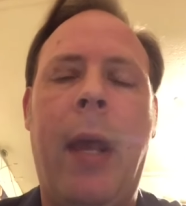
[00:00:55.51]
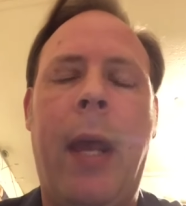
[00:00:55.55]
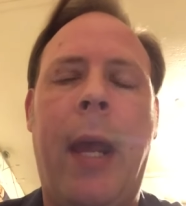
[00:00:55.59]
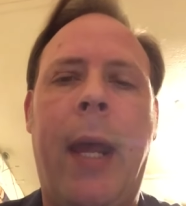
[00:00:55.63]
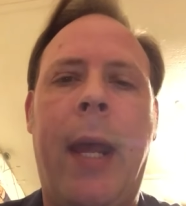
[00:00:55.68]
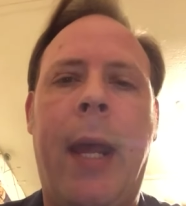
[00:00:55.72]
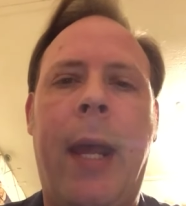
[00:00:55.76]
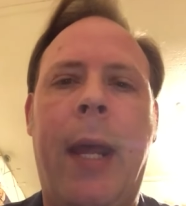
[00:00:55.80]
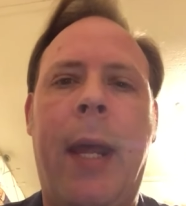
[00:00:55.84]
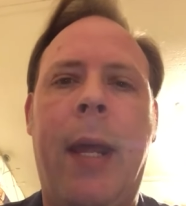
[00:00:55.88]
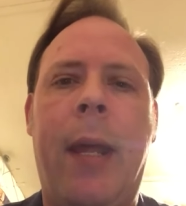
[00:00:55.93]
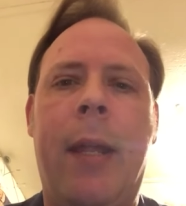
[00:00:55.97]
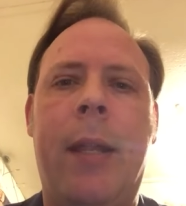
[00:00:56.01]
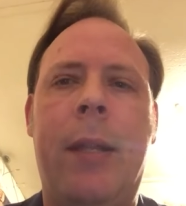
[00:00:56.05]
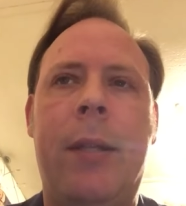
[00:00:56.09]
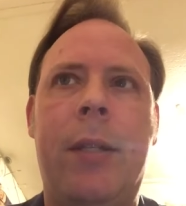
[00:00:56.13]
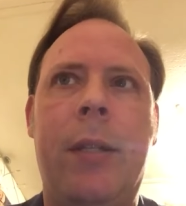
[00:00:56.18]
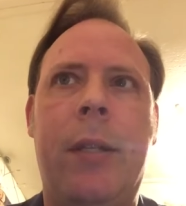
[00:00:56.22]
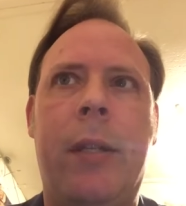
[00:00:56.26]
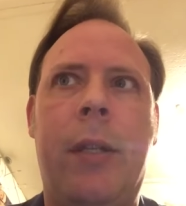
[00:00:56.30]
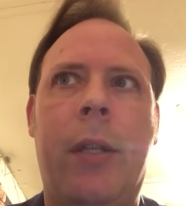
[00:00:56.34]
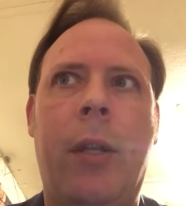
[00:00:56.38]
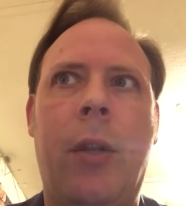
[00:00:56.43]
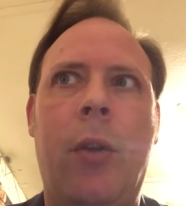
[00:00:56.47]
and
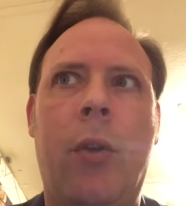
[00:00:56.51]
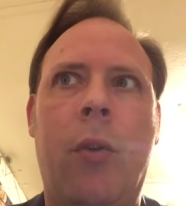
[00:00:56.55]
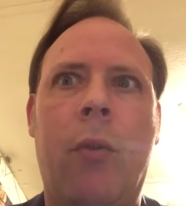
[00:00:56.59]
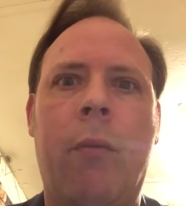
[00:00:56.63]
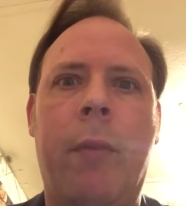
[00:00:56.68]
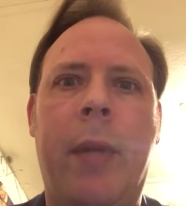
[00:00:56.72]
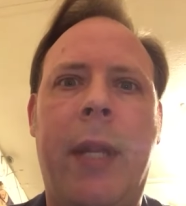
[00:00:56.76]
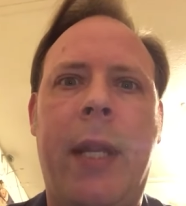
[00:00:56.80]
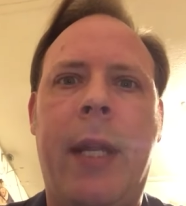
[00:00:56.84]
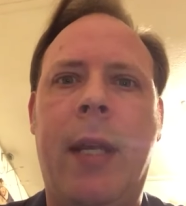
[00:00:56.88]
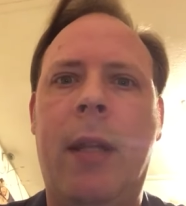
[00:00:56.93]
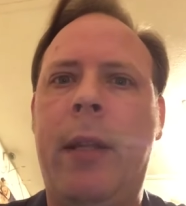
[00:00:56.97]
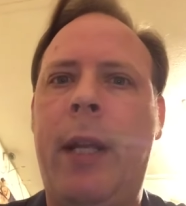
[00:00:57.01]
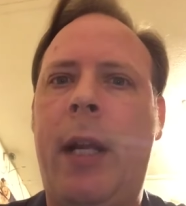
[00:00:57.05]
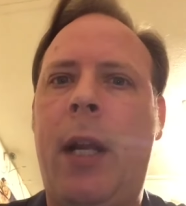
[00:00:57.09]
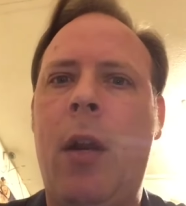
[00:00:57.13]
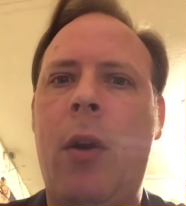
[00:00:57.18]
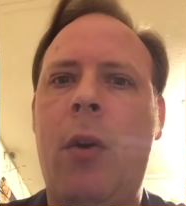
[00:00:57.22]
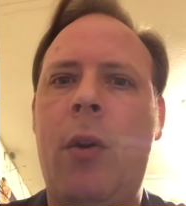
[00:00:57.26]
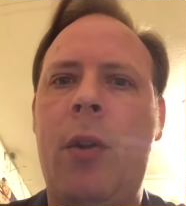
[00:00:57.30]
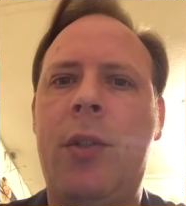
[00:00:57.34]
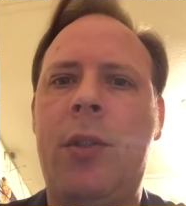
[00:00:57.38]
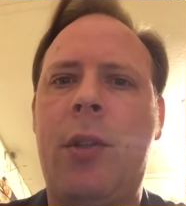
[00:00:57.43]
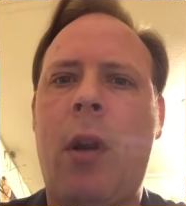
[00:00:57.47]
you immediately
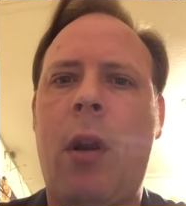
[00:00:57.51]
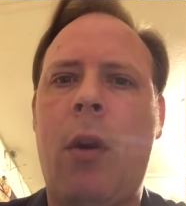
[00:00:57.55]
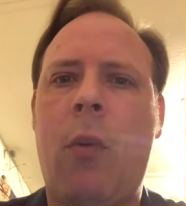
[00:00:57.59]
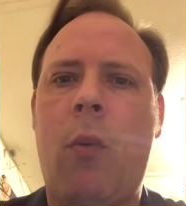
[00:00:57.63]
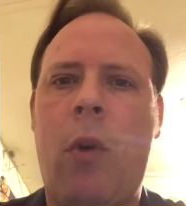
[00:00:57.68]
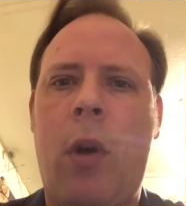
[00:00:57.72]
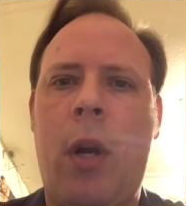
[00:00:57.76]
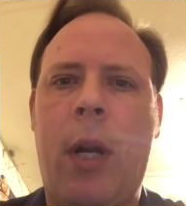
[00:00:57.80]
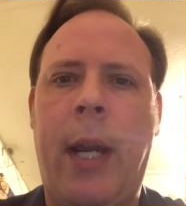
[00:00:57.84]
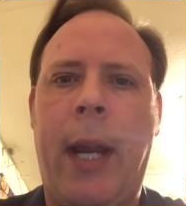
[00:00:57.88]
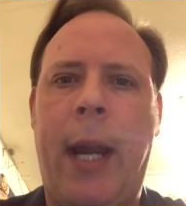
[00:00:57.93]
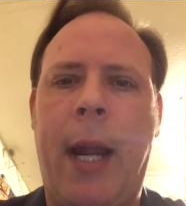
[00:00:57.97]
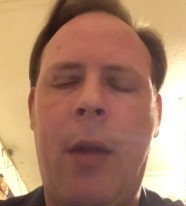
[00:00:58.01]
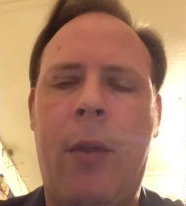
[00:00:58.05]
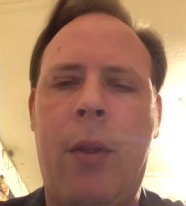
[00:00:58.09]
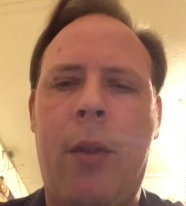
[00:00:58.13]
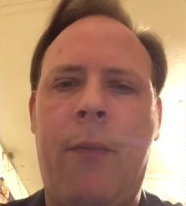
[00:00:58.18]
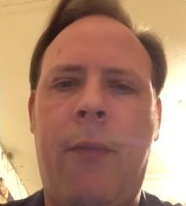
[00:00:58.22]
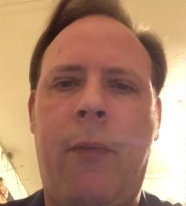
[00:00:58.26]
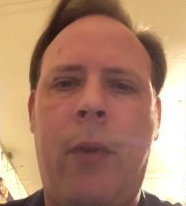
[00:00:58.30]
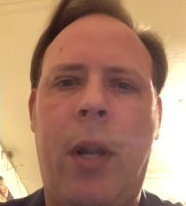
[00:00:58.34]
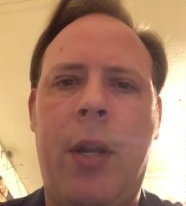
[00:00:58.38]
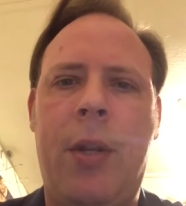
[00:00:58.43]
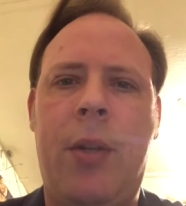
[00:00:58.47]
go to start walking out the
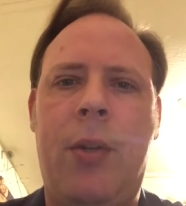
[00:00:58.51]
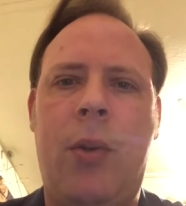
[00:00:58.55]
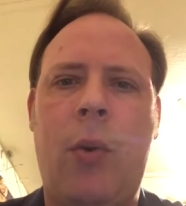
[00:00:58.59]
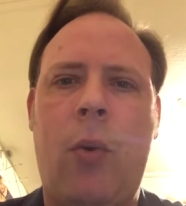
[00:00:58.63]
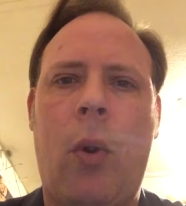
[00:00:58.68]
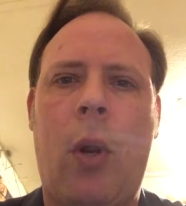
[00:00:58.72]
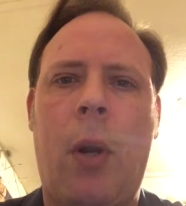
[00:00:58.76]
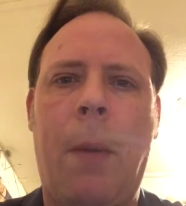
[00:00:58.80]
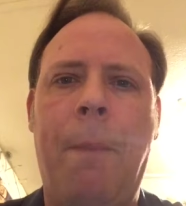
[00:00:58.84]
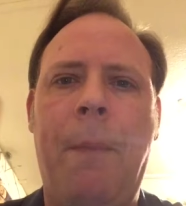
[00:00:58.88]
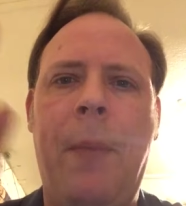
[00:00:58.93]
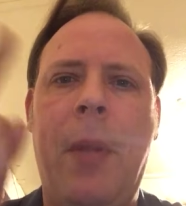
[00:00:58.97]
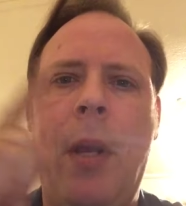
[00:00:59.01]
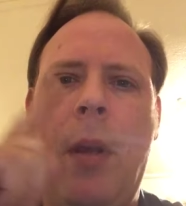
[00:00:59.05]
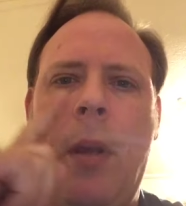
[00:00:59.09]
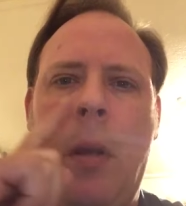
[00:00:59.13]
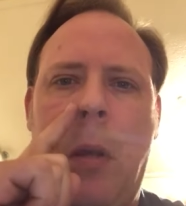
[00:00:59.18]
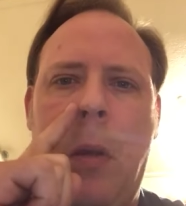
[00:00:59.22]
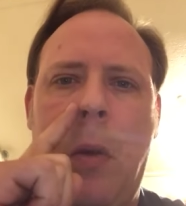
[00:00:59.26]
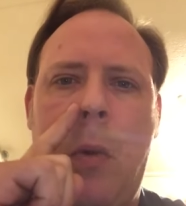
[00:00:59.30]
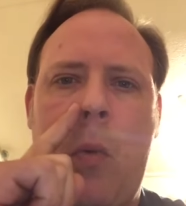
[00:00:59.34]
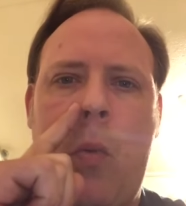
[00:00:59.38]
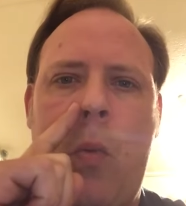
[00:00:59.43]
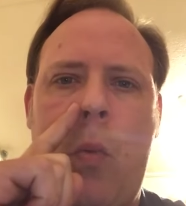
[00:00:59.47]
front door.
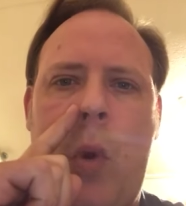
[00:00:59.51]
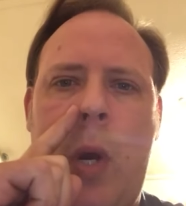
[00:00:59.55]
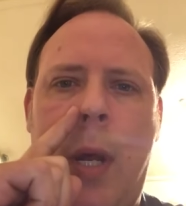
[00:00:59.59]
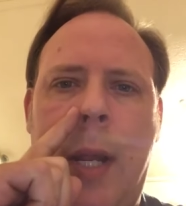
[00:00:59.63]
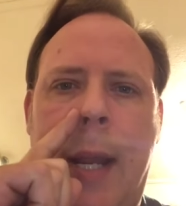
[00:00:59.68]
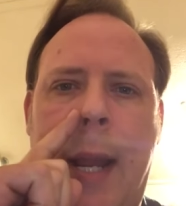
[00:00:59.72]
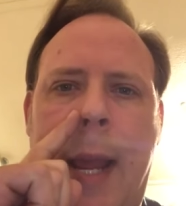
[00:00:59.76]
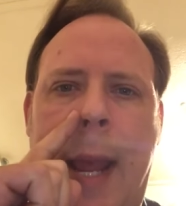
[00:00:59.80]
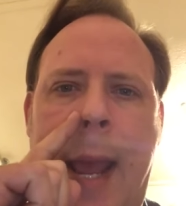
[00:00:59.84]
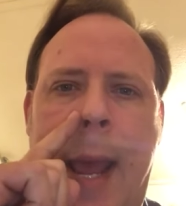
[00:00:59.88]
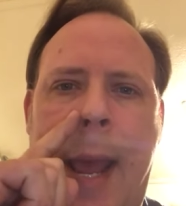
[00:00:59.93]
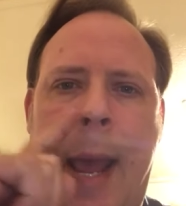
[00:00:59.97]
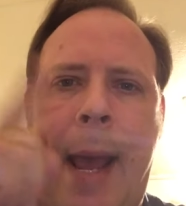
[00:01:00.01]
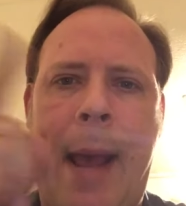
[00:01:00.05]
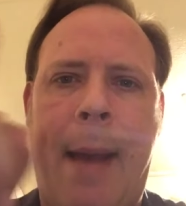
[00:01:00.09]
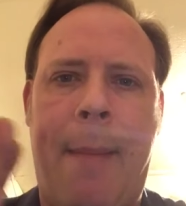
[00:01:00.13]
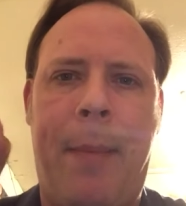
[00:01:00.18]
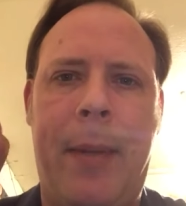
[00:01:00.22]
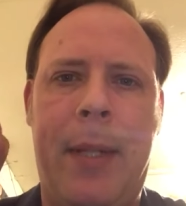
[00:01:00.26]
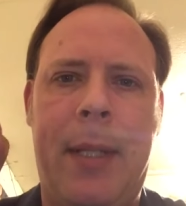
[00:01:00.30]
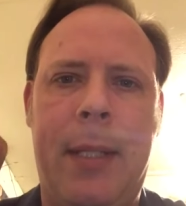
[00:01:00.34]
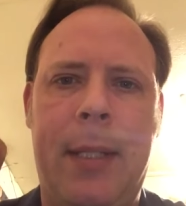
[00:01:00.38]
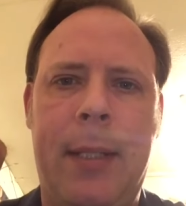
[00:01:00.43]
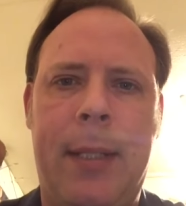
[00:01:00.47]
What
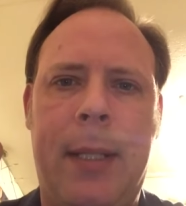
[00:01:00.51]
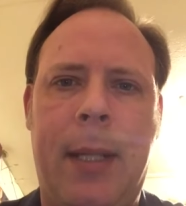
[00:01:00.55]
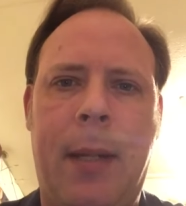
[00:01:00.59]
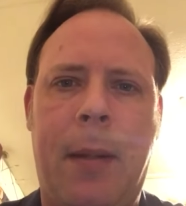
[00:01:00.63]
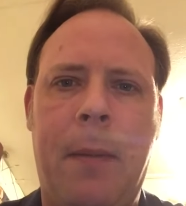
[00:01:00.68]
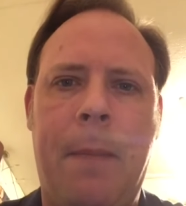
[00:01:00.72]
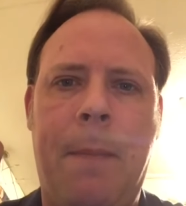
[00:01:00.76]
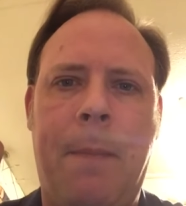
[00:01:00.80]
happens?